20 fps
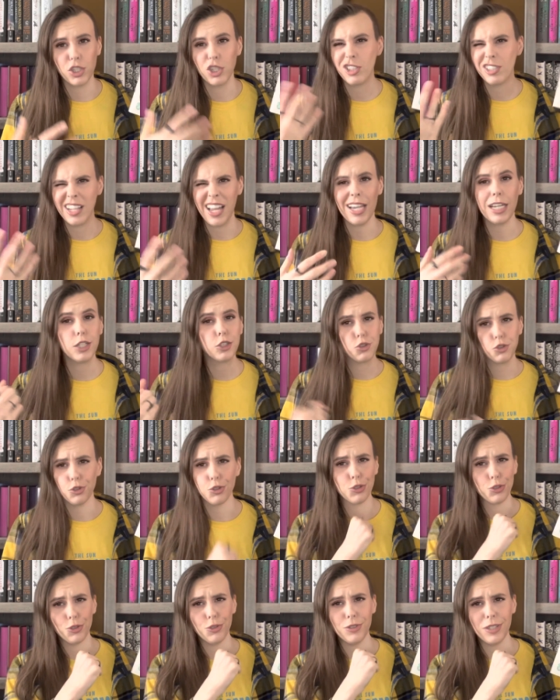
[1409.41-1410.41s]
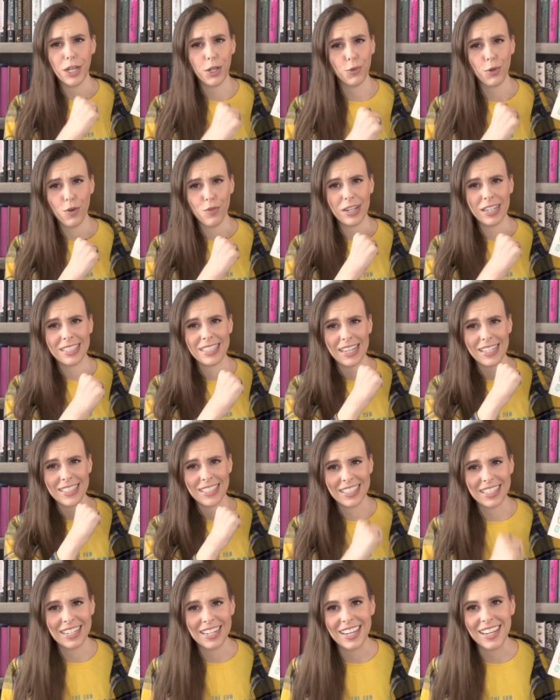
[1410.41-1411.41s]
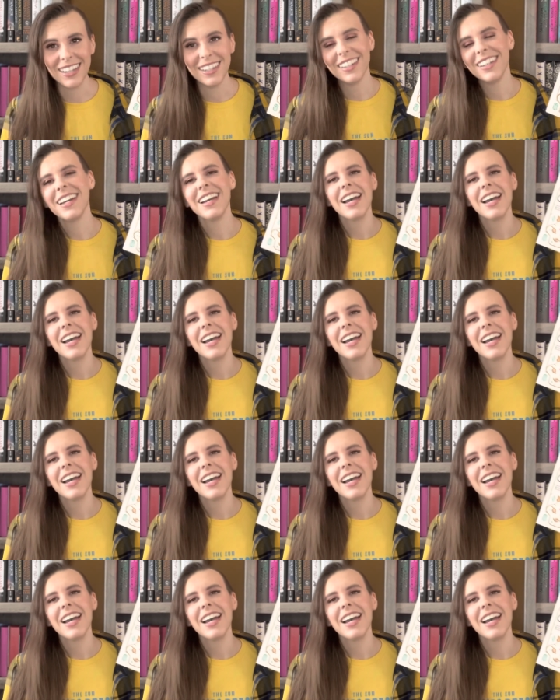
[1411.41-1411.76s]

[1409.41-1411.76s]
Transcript: her like true heroic destiny